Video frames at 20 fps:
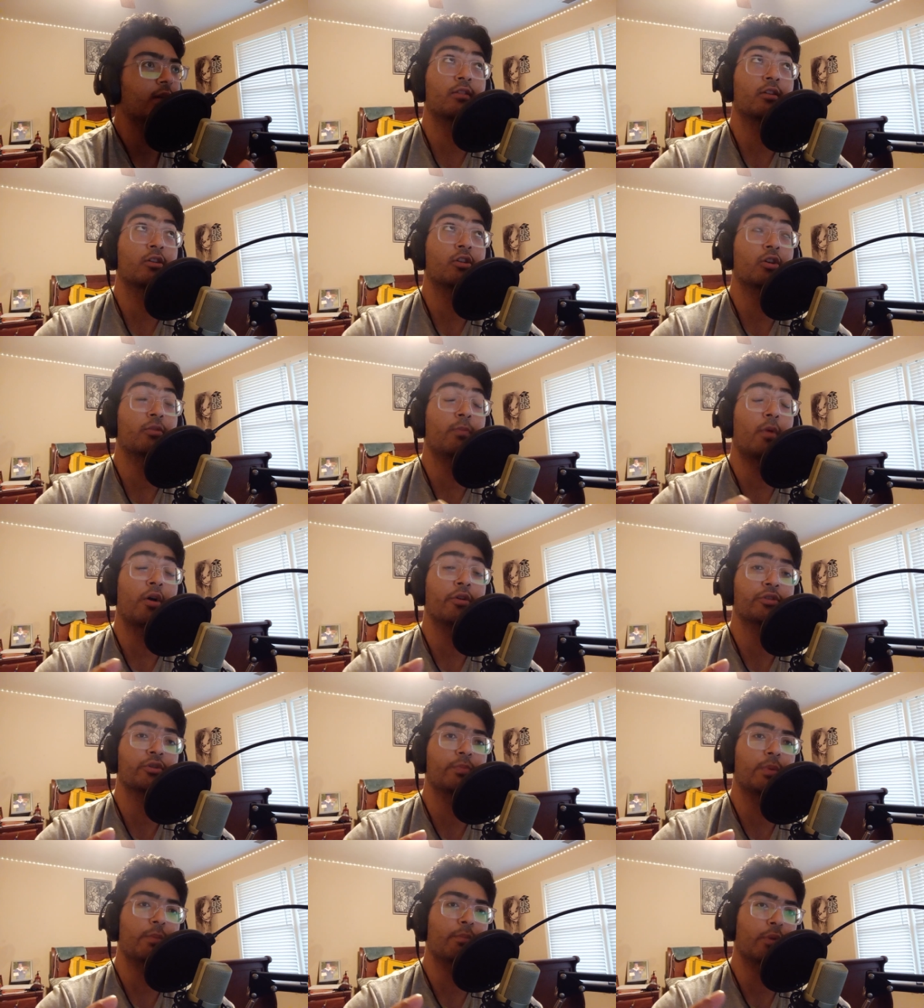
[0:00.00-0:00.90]
There could
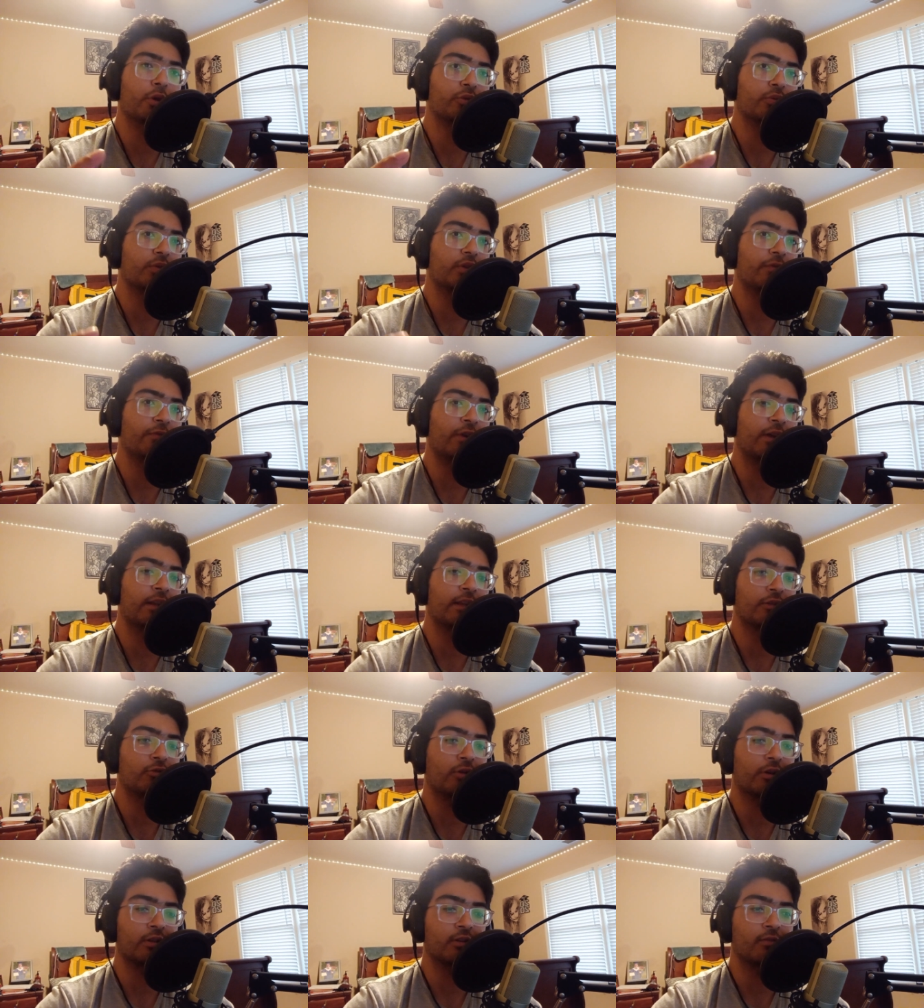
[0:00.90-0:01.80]
also be multiple different
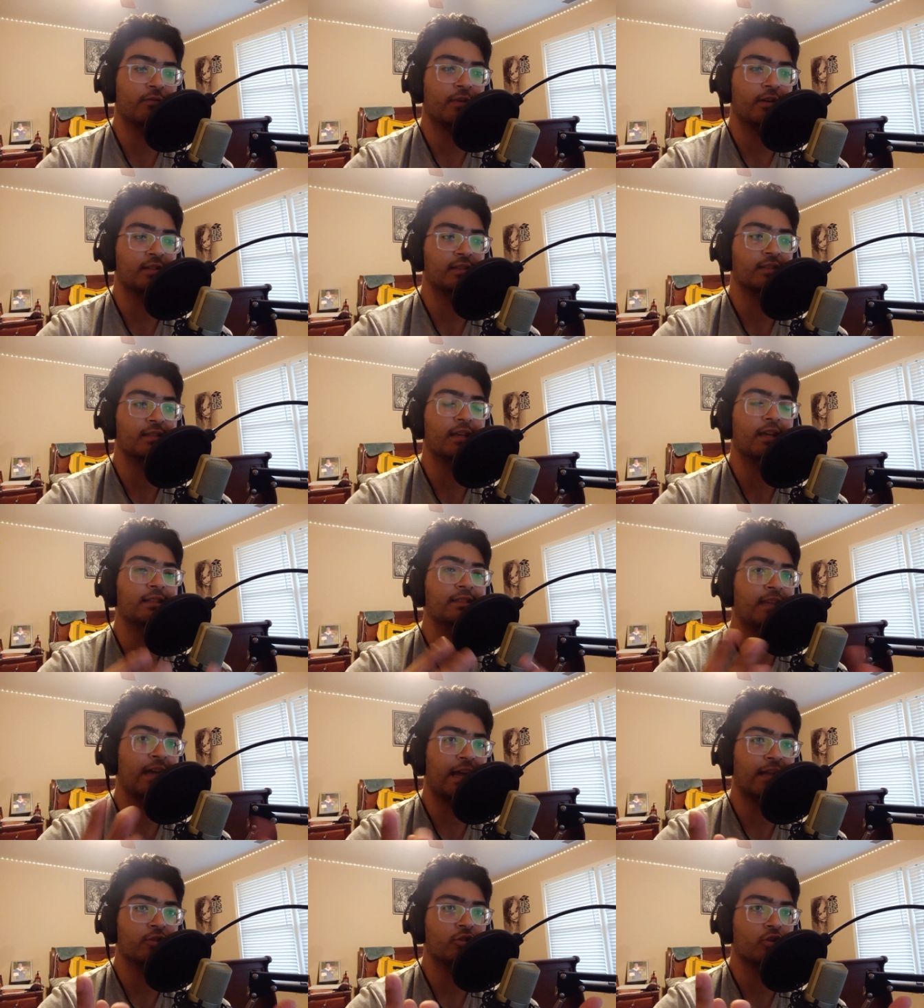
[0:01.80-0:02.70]
electronic devices
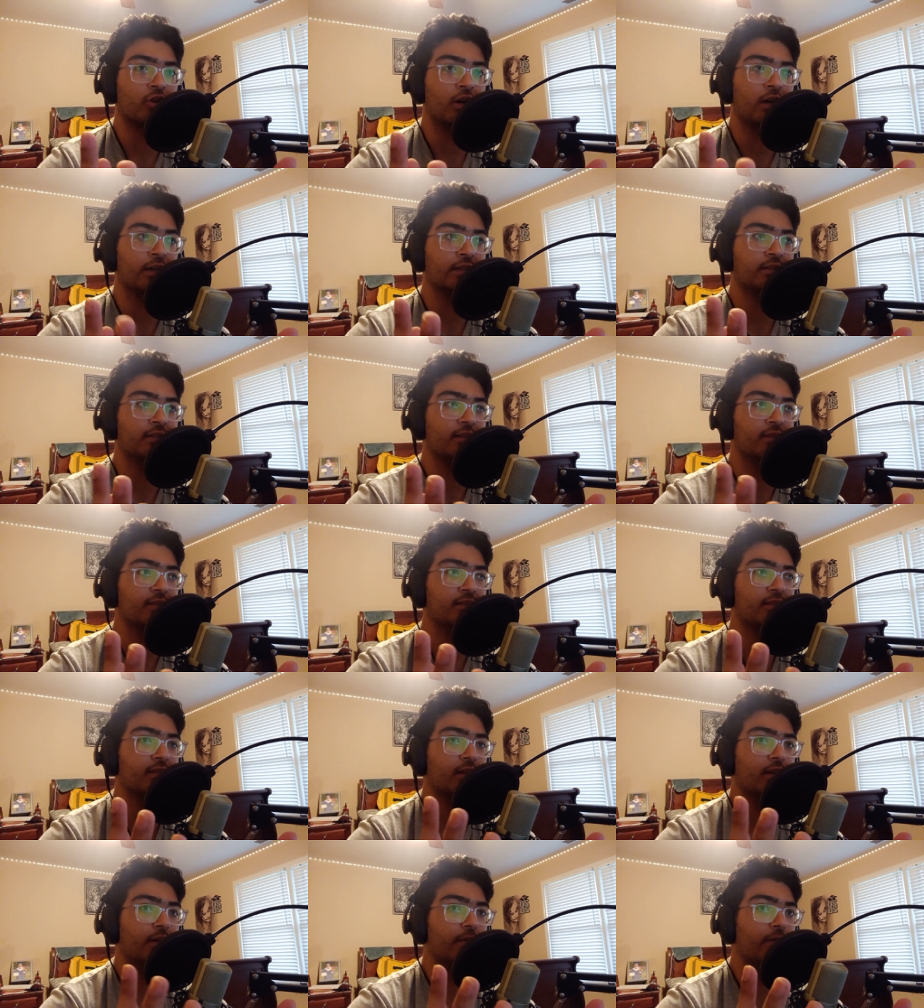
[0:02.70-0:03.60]
attached onto
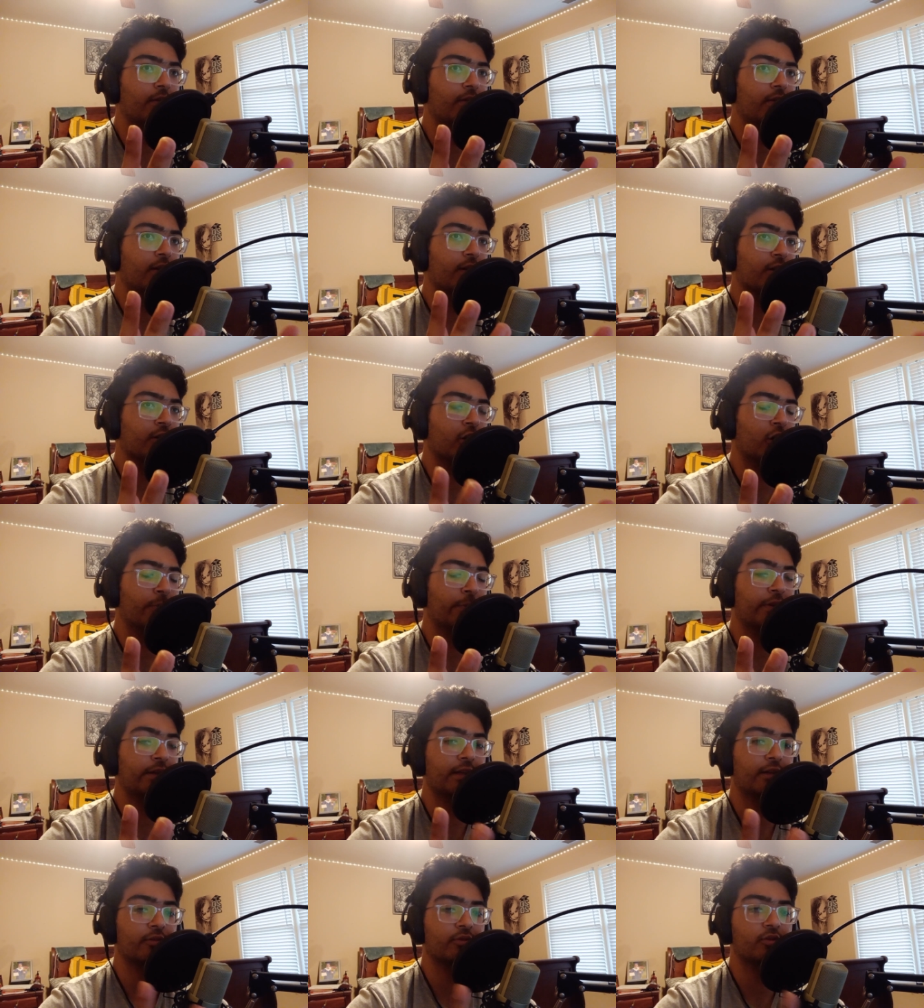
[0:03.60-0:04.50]
these
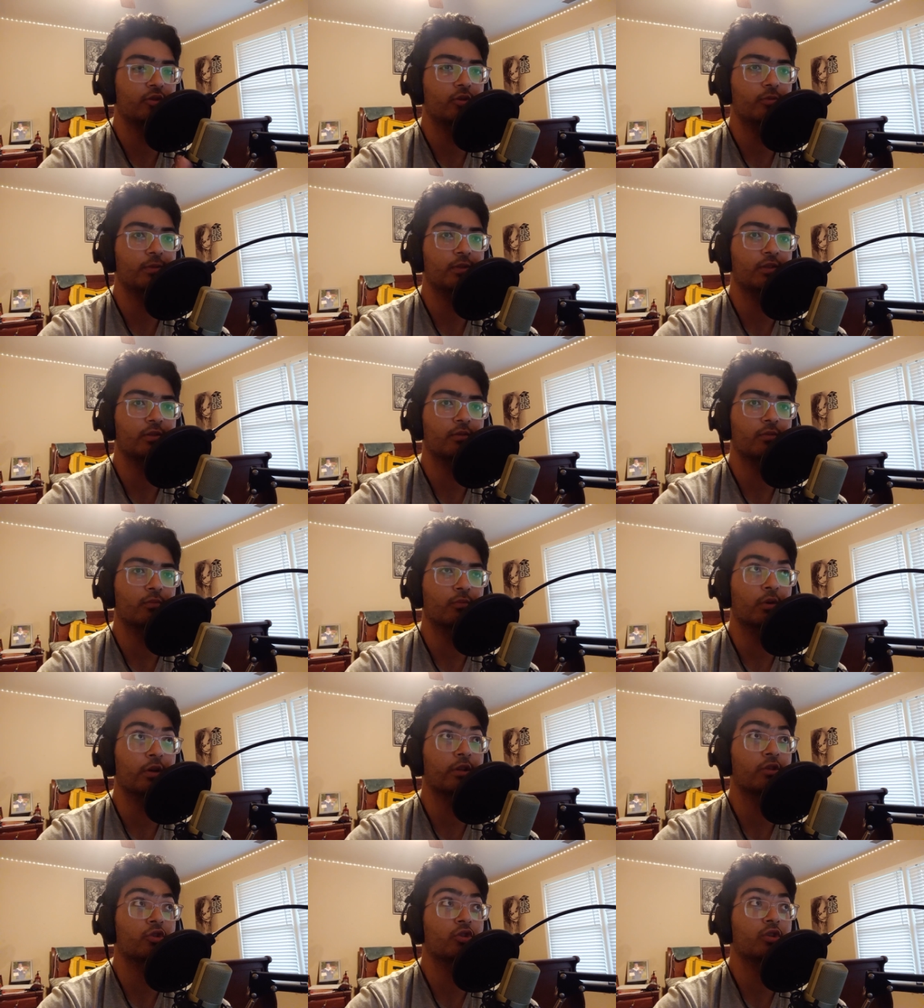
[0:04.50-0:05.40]
carbon nanotubes,
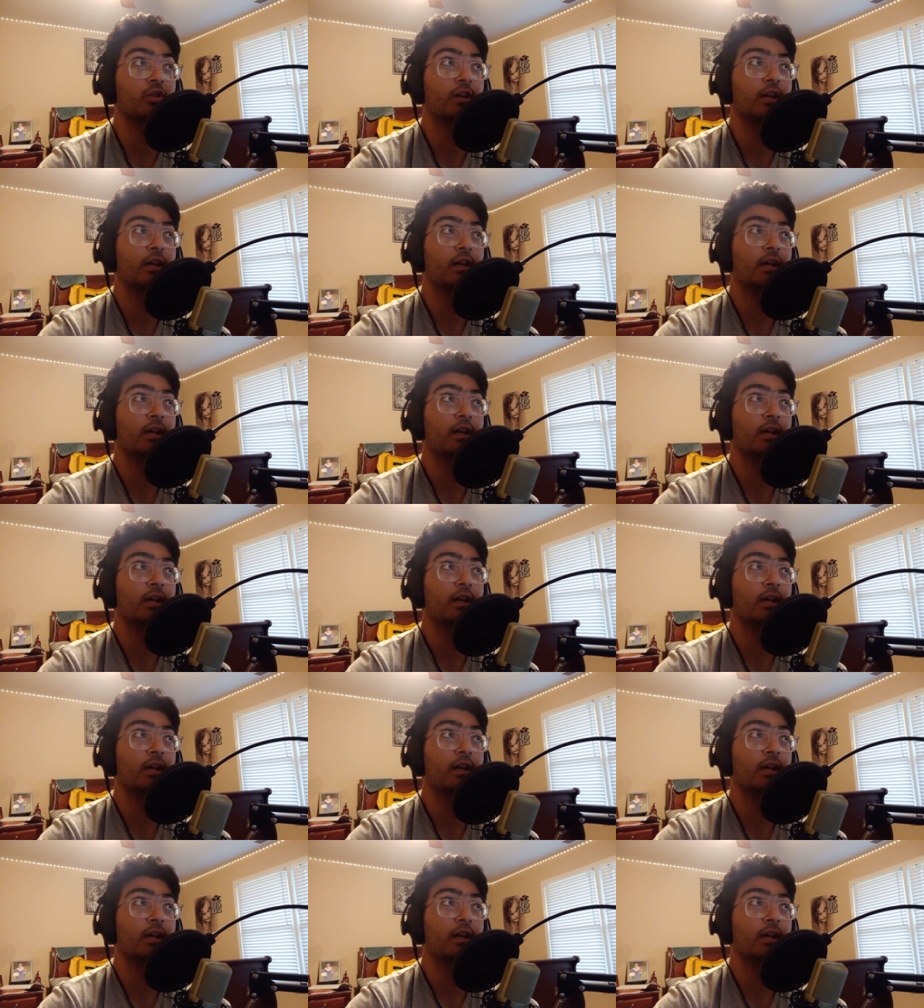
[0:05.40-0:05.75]
which